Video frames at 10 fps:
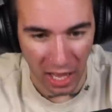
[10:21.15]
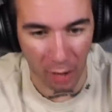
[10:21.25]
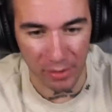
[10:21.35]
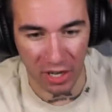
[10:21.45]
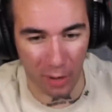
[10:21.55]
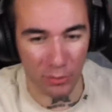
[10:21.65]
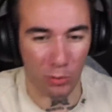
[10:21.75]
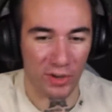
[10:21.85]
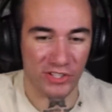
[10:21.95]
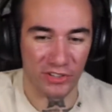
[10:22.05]
I'll become the
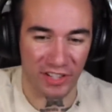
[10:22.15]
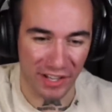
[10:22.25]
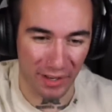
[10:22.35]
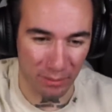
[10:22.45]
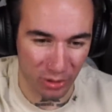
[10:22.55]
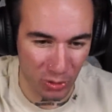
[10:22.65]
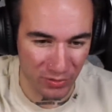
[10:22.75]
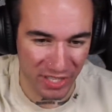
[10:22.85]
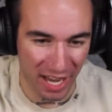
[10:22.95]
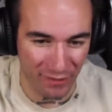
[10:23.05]
Wizard King and prove
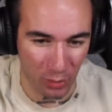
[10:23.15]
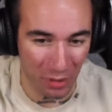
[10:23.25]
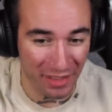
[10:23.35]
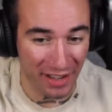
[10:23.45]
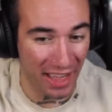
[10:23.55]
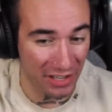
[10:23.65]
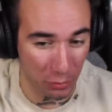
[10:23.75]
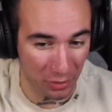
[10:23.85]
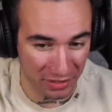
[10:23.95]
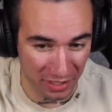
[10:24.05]
to everyone that
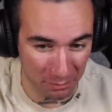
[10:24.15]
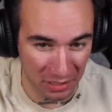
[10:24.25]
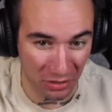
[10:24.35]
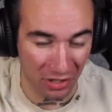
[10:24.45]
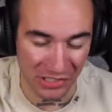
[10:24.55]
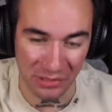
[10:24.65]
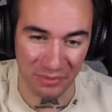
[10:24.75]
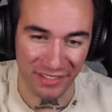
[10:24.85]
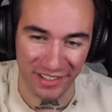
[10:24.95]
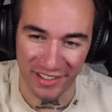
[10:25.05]
anyone can be
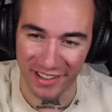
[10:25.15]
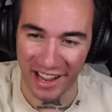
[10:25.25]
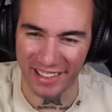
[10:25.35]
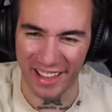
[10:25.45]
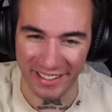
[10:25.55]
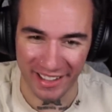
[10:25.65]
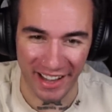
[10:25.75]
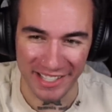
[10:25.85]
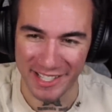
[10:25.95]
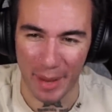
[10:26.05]
awesome. I like that.
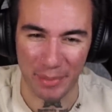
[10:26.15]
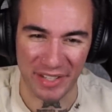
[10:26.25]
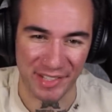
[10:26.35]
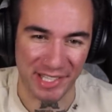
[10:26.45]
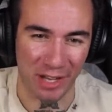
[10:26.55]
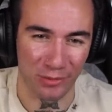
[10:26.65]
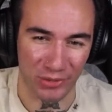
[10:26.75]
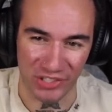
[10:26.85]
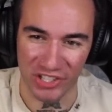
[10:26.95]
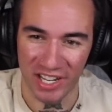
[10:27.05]
He's not being
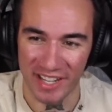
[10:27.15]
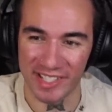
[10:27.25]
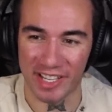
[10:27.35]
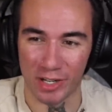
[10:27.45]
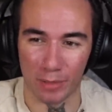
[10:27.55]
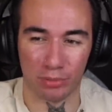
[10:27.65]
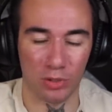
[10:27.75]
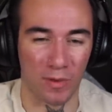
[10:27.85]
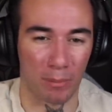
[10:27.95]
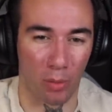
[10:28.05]
selfish. He's here to
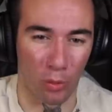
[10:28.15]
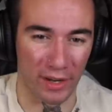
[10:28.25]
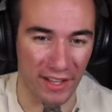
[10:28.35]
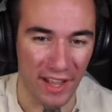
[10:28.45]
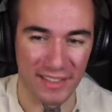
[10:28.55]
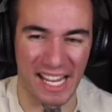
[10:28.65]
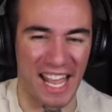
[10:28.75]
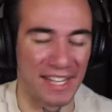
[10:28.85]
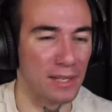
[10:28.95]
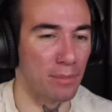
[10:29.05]
prove a point that
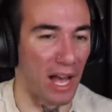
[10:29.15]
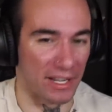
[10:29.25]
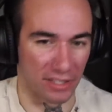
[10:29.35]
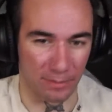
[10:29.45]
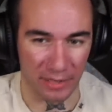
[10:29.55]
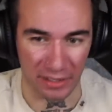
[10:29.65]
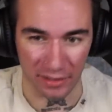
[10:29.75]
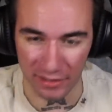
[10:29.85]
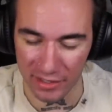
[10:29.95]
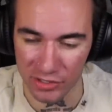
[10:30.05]
anybody could be
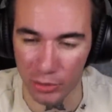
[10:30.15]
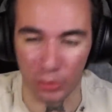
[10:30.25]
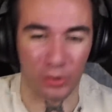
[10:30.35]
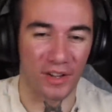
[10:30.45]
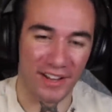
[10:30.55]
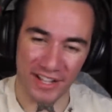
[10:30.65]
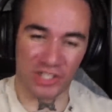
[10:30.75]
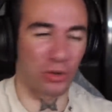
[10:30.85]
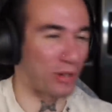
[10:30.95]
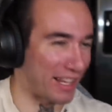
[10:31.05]
it. That's cool. That's
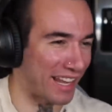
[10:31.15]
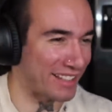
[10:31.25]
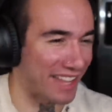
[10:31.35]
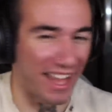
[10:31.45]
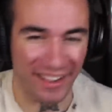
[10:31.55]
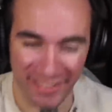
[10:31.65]
cool. I like that.